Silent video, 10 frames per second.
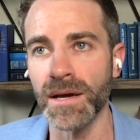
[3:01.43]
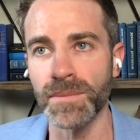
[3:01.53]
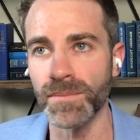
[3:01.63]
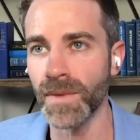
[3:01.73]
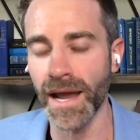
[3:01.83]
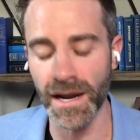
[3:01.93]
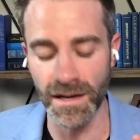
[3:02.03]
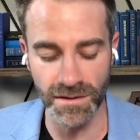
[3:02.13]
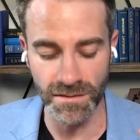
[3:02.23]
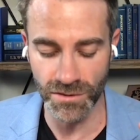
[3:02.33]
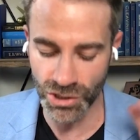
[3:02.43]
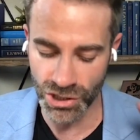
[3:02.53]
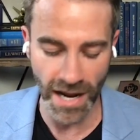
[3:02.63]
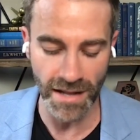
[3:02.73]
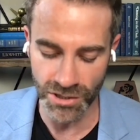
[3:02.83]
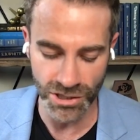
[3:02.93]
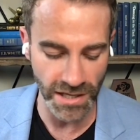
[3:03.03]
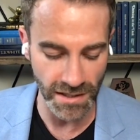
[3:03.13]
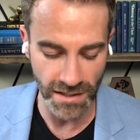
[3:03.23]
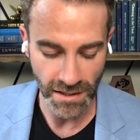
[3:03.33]
a
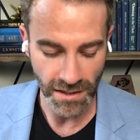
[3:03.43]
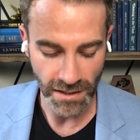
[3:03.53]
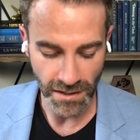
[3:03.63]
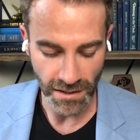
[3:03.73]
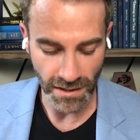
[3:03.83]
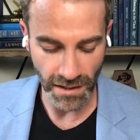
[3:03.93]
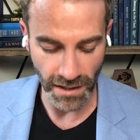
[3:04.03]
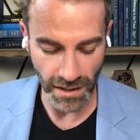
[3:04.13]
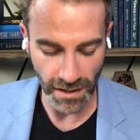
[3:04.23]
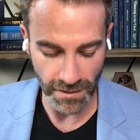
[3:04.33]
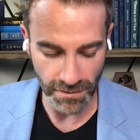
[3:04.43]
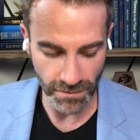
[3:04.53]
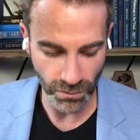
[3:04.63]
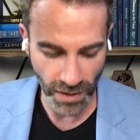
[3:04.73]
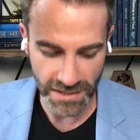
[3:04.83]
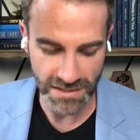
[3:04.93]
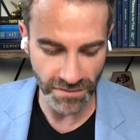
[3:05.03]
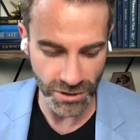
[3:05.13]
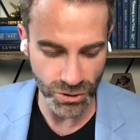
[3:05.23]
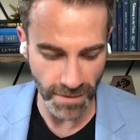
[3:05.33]
challenging,
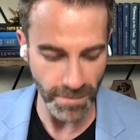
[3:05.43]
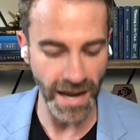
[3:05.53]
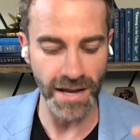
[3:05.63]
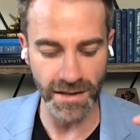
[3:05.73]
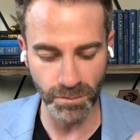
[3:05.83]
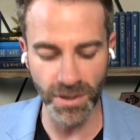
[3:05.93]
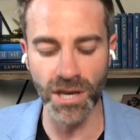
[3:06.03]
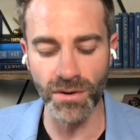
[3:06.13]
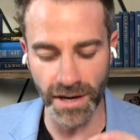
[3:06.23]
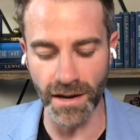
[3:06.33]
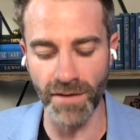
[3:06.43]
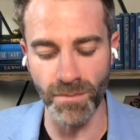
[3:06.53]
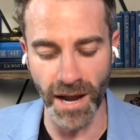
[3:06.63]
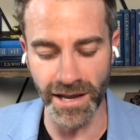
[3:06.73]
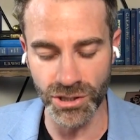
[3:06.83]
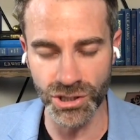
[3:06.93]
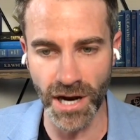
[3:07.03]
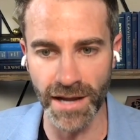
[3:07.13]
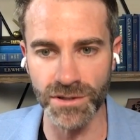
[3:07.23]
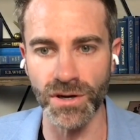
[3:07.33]
relatively traumatic period of my
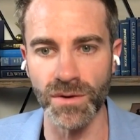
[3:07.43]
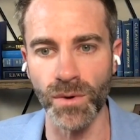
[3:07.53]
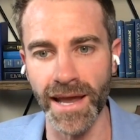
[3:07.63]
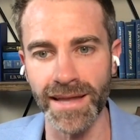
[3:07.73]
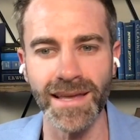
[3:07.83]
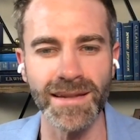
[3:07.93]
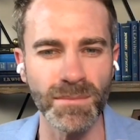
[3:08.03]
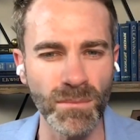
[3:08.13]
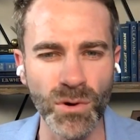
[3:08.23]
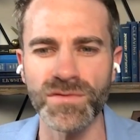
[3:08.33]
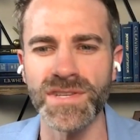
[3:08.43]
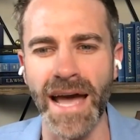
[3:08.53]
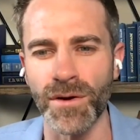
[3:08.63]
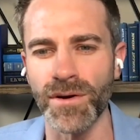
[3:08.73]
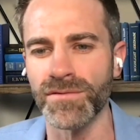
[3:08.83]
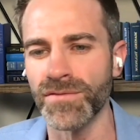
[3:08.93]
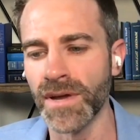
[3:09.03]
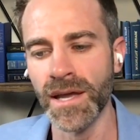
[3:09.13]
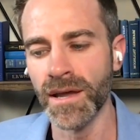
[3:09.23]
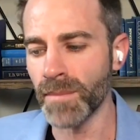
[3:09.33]
childhood where I had then moved out of
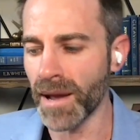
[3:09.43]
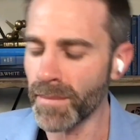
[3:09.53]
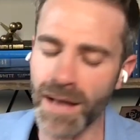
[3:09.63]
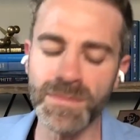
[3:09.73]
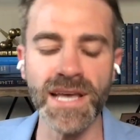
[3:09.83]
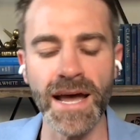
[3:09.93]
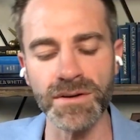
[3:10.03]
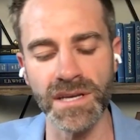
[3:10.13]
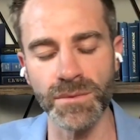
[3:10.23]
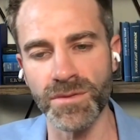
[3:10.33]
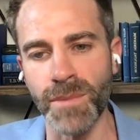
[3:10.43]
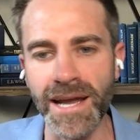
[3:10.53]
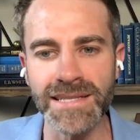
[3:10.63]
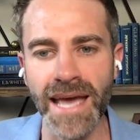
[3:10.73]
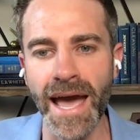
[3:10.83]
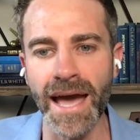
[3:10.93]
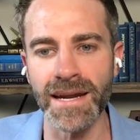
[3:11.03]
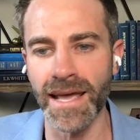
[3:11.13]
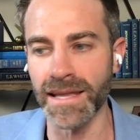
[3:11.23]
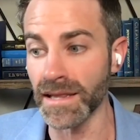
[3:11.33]
my mom's house in with my dad
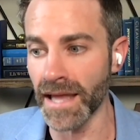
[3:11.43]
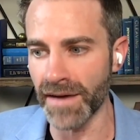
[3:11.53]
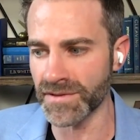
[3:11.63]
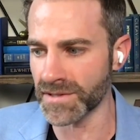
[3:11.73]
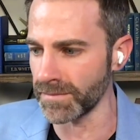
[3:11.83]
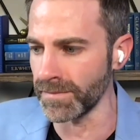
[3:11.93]
and had left